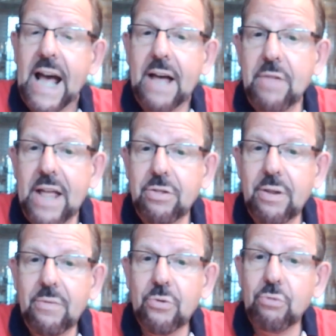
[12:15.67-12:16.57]
And
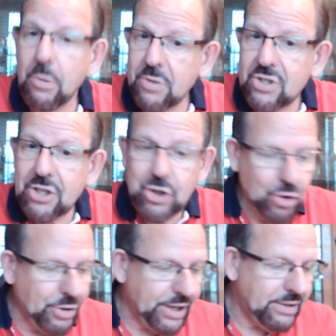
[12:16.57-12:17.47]
then the Roman
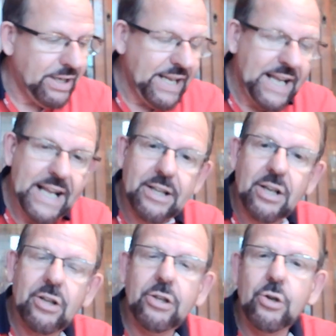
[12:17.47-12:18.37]
centurion,
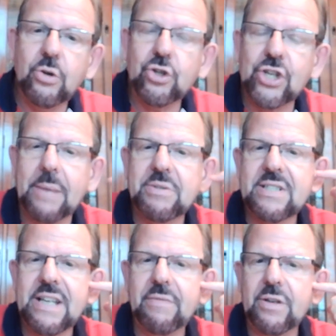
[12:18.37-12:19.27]
in Luke chapter
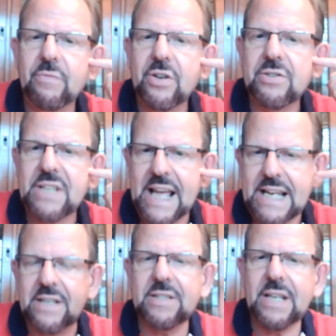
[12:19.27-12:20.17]
7 and verse
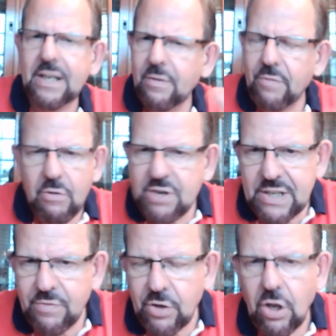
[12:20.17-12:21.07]
8, in a very
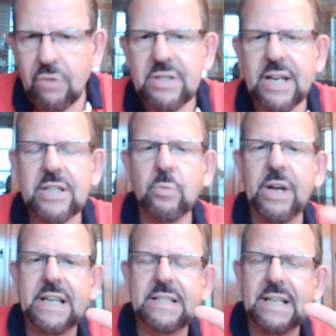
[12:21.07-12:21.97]
different context where
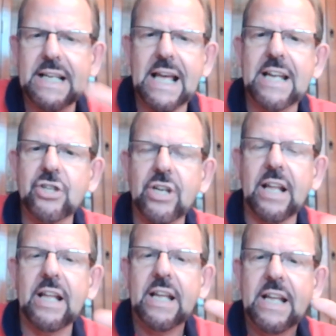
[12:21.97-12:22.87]
he's engaging
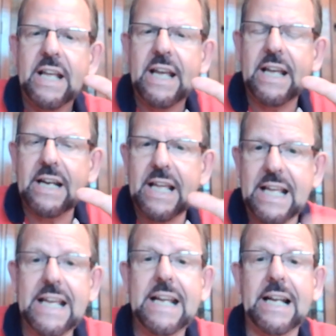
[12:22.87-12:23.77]
in a
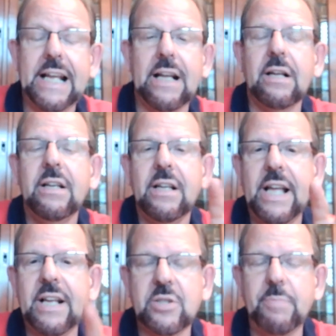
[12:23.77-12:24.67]
healing
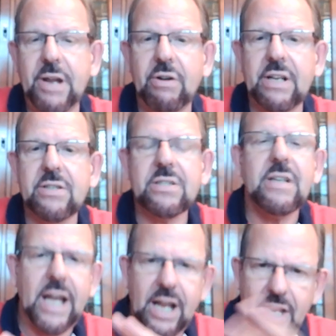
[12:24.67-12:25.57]
experience
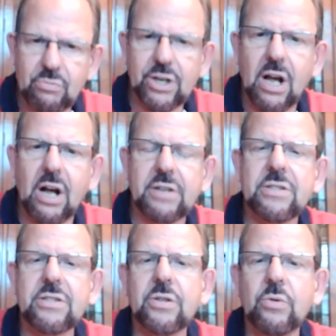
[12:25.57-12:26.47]
in regard
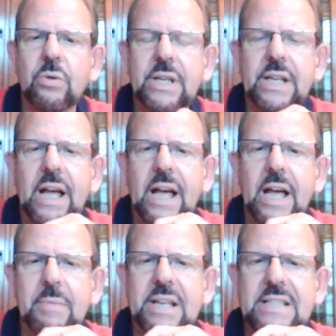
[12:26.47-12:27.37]
to
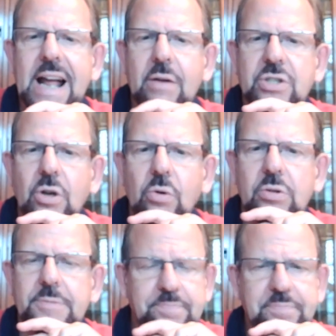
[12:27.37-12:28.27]
his household